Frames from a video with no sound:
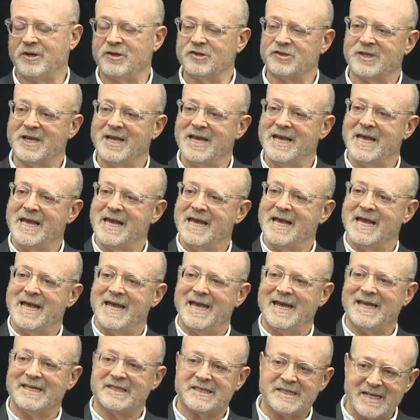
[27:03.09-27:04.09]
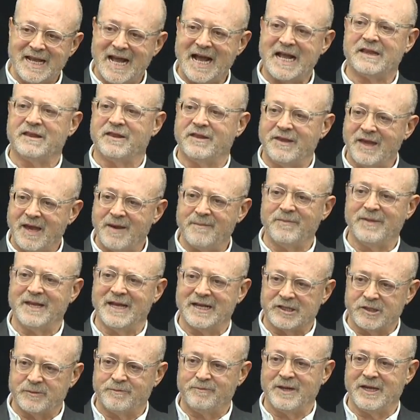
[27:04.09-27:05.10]
because it's not them
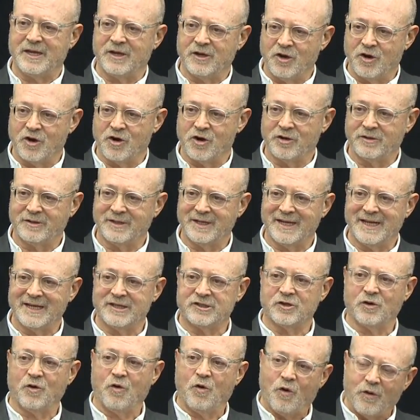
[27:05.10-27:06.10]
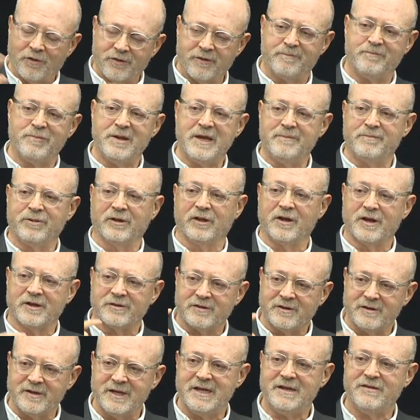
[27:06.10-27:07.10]
that's being hurt, it's all the people
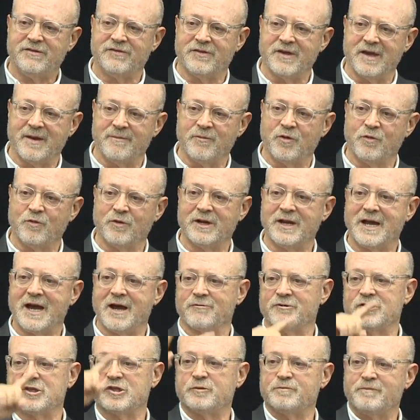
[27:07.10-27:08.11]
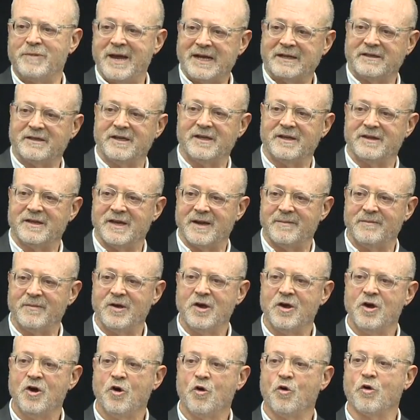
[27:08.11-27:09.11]
underneath them who are not respecting them
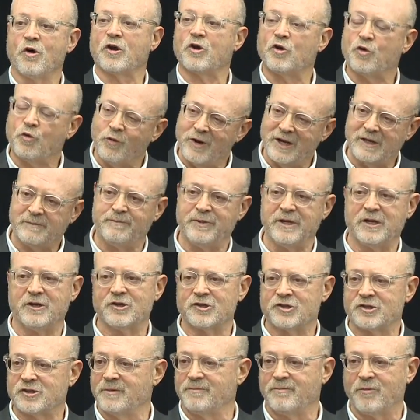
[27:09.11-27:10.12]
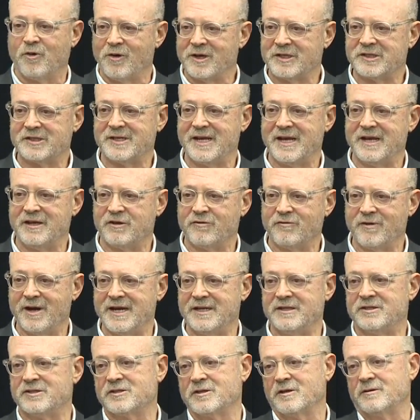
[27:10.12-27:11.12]
or quit because the boss ain't
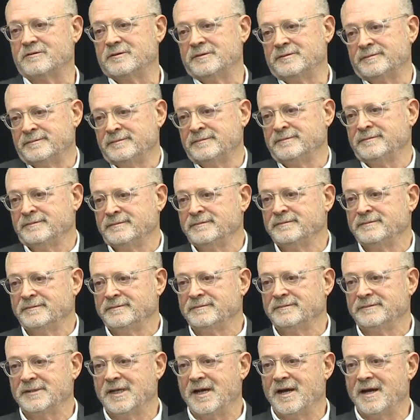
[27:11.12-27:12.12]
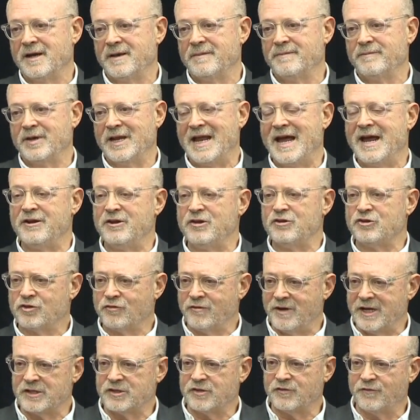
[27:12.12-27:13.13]
great. So, uh, but how do you
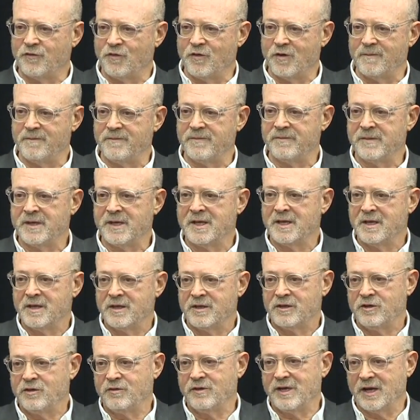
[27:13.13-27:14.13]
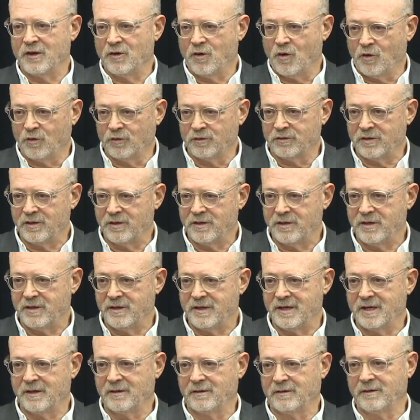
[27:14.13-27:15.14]
transform? You get older, you
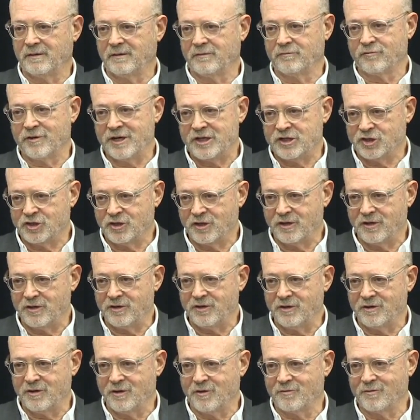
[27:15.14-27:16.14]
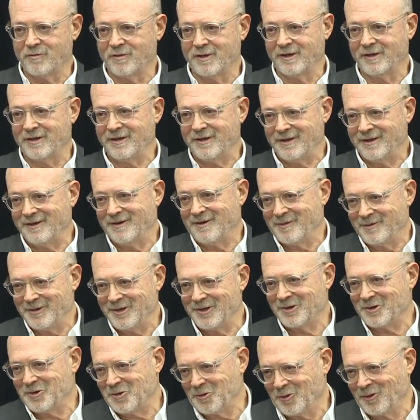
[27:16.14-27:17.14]
get a little richer, you don't really, you know, and
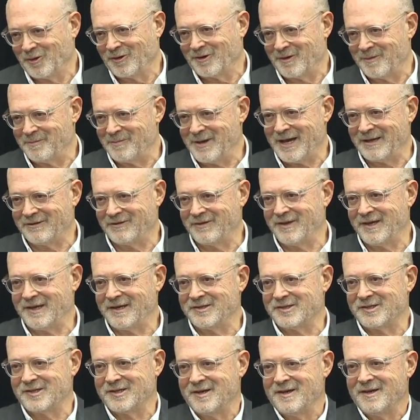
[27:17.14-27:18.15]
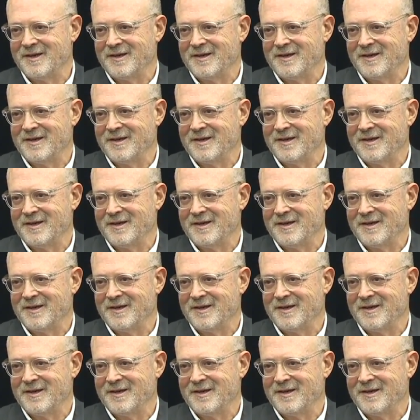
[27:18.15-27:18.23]
you're cooler about things.